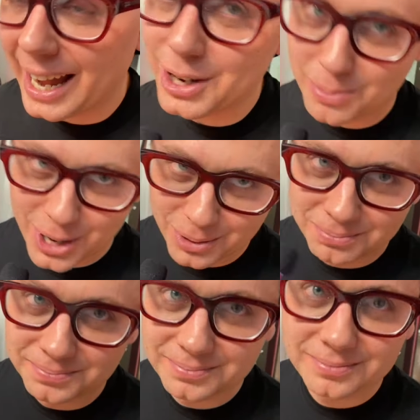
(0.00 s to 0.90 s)
Andrew
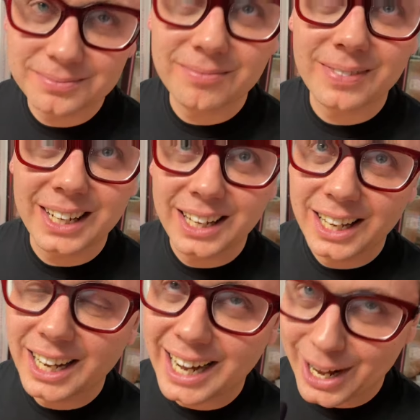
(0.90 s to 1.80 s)
Mahone. How many badges do you
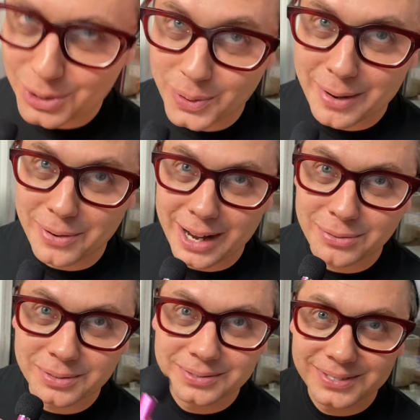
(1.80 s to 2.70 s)
have? I also have 5.